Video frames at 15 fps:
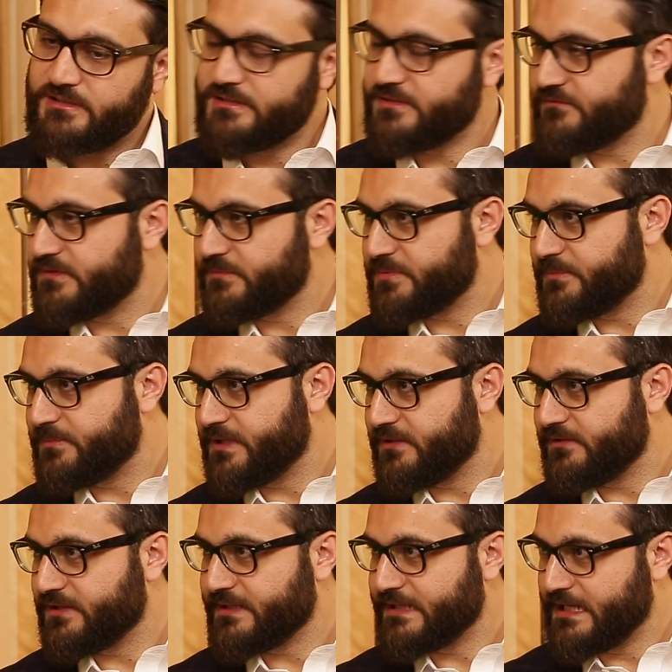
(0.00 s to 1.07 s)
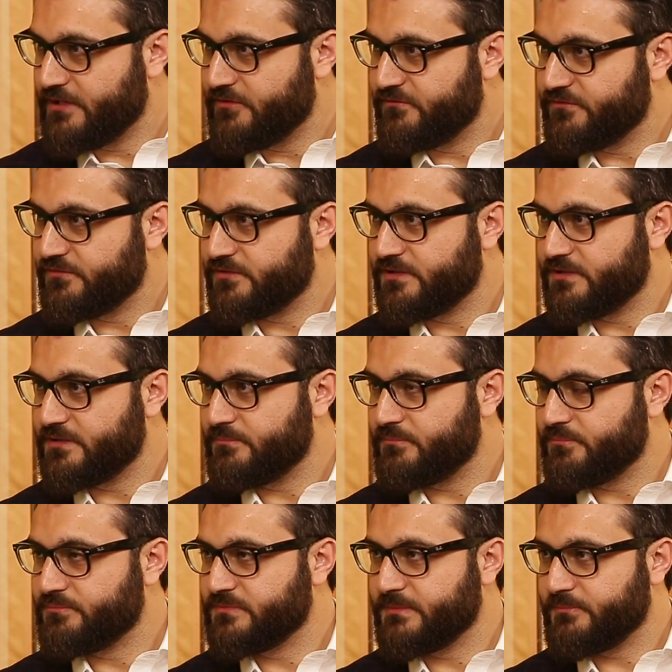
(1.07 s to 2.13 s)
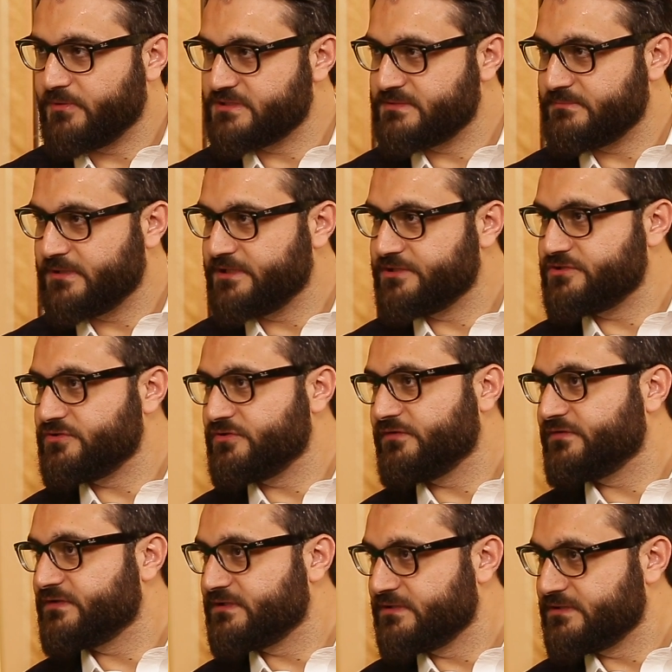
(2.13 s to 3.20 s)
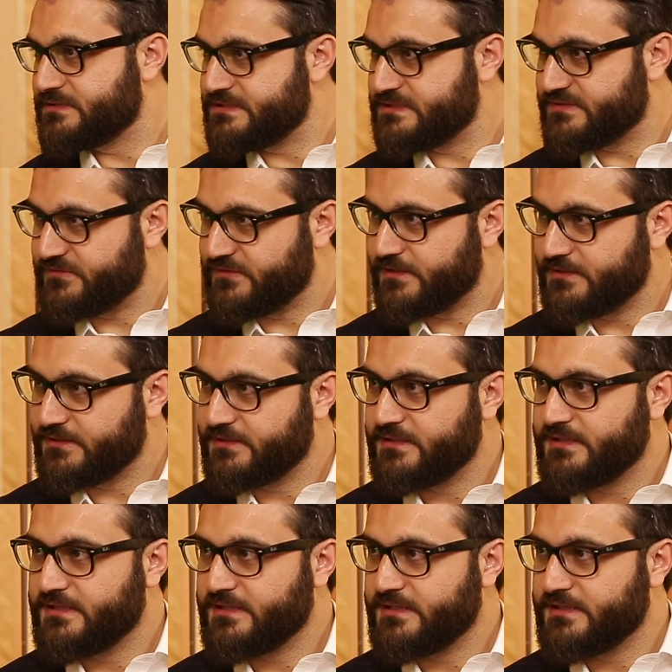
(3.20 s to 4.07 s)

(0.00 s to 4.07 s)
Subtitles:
are even preparing now for the possibility of a third ceasefire.